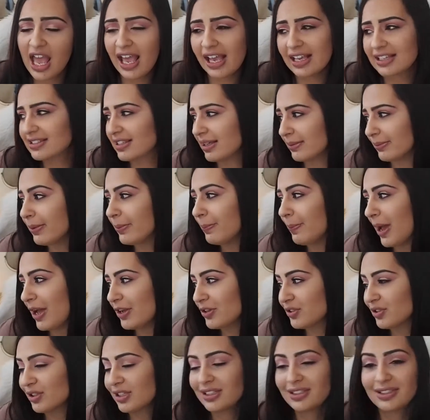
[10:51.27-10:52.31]
except the
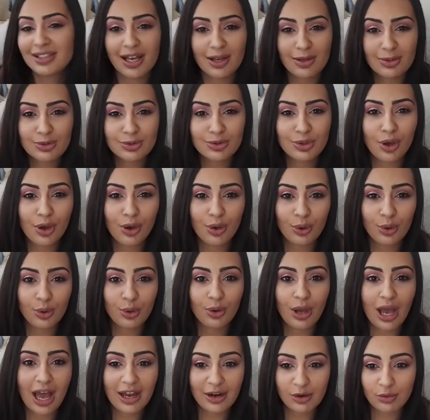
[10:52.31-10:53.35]
battery does
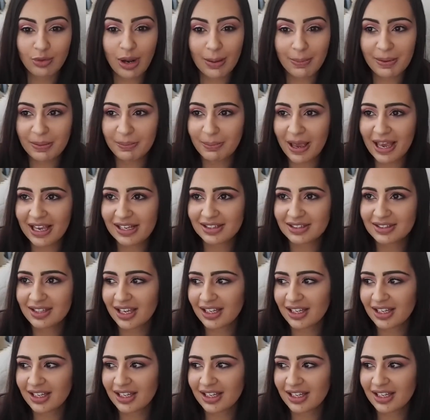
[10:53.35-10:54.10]
go at a rapid pace.